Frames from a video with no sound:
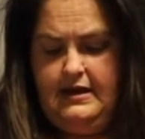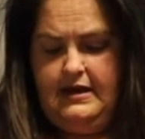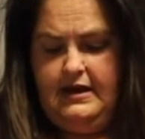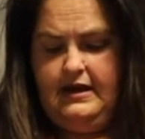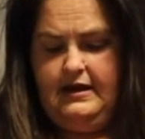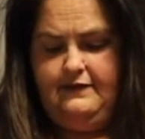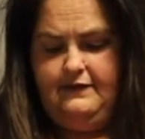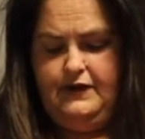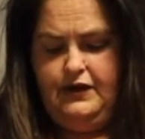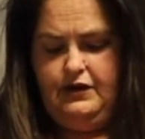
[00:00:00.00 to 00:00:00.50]

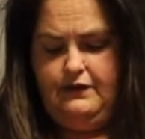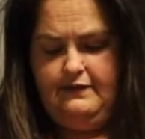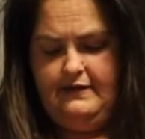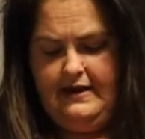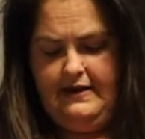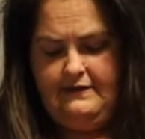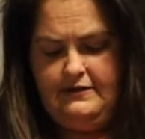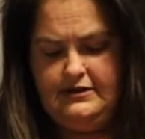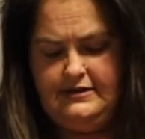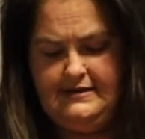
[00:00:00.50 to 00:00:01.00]
If you've
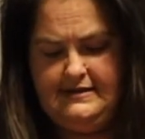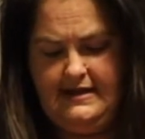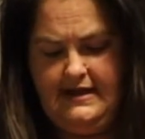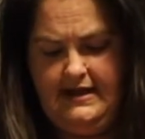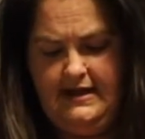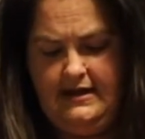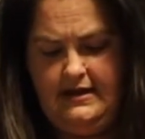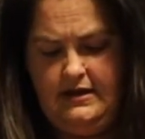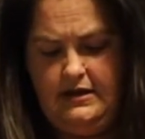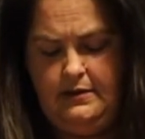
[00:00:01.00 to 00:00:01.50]
never
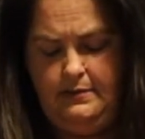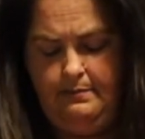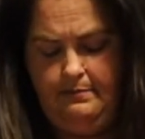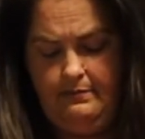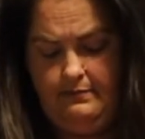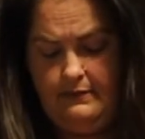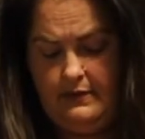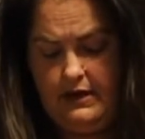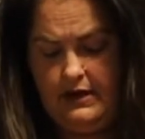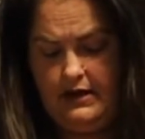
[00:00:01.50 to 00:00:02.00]
seen a
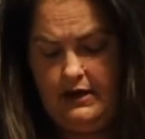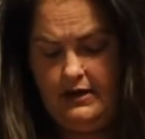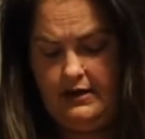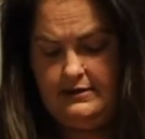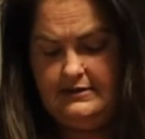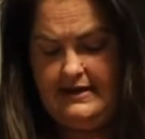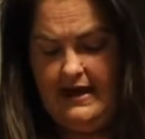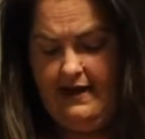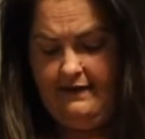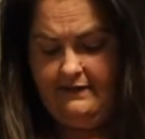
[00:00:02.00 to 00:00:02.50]

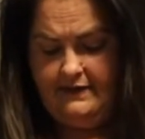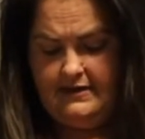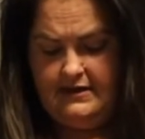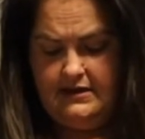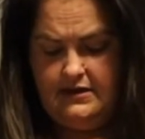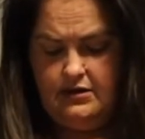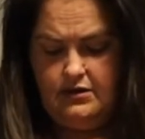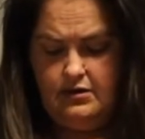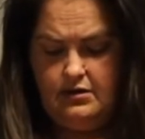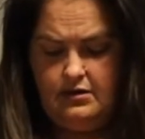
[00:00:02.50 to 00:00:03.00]

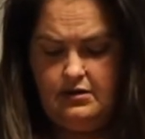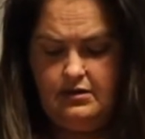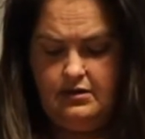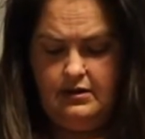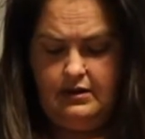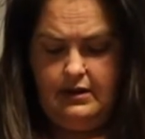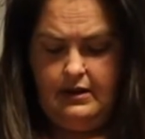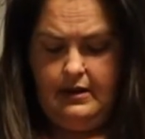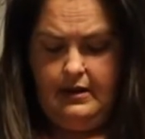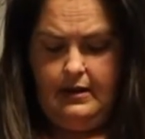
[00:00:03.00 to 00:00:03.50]
daffodil
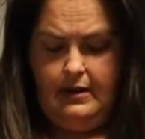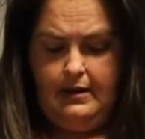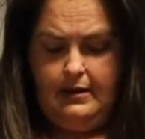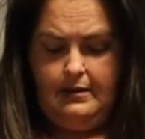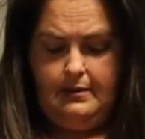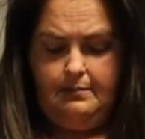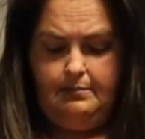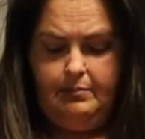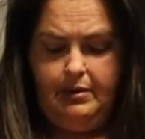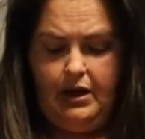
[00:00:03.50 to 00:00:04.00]

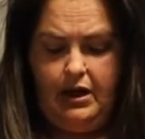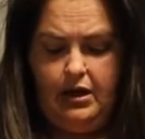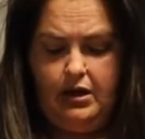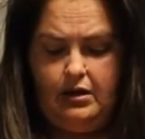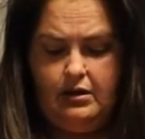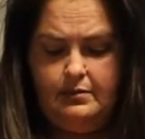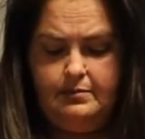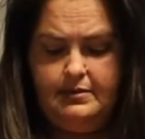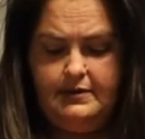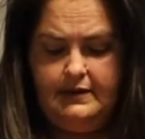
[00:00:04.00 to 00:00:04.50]

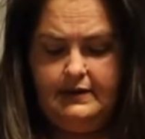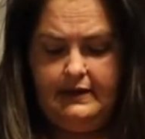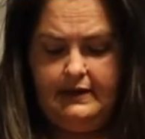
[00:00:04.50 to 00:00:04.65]
bulb,